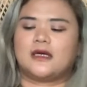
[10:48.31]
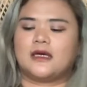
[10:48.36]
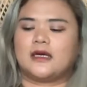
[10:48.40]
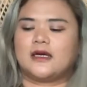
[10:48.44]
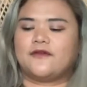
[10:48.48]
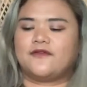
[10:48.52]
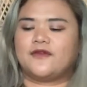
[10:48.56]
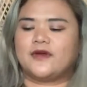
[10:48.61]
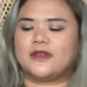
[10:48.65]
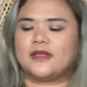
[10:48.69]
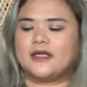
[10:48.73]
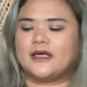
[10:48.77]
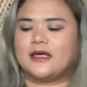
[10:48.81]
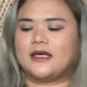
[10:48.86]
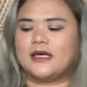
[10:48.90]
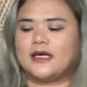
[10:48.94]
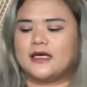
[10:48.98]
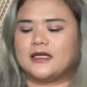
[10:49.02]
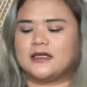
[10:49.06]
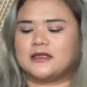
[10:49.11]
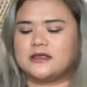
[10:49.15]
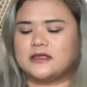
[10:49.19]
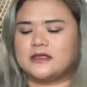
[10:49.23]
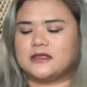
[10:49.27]
everything
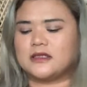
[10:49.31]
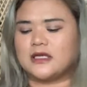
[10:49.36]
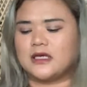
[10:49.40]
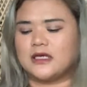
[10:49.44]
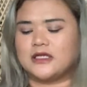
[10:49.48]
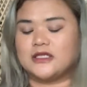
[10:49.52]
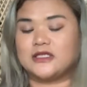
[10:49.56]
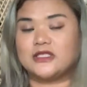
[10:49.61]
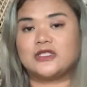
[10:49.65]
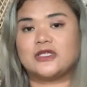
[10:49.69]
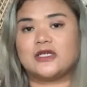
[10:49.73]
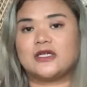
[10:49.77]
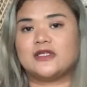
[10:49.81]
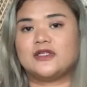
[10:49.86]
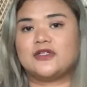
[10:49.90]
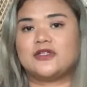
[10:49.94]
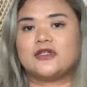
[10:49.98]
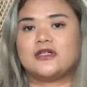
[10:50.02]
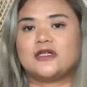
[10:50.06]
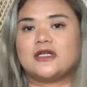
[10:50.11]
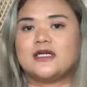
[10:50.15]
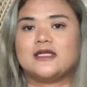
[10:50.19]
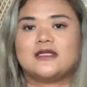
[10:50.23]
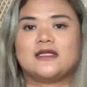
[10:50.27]
else is gonna start to
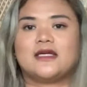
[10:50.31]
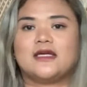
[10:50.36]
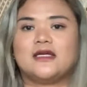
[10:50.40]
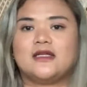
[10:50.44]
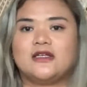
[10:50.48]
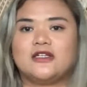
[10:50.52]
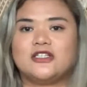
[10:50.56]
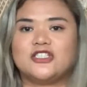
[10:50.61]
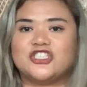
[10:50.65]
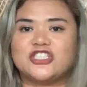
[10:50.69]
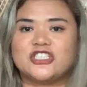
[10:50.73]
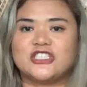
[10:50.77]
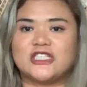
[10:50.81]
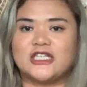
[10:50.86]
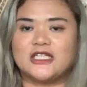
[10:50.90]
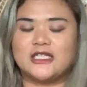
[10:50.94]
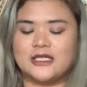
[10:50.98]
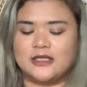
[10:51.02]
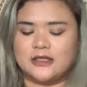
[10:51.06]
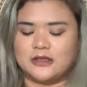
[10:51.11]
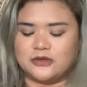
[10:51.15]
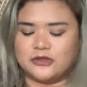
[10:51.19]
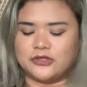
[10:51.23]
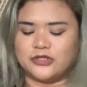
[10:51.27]
rot, and you're just gonna
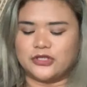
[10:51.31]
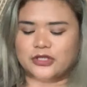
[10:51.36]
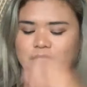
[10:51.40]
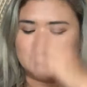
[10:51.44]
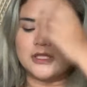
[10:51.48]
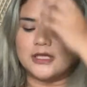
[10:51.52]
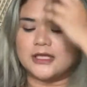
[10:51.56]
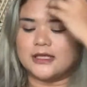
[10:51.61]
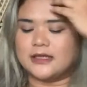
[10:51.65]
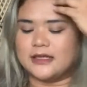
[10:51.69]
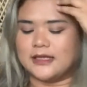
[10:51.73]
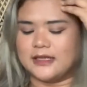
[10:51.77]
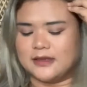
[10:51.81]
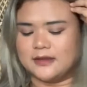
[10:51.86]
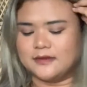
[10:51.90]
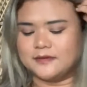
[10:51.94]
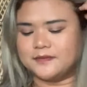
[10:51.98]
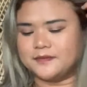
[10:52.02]
lose your cutting.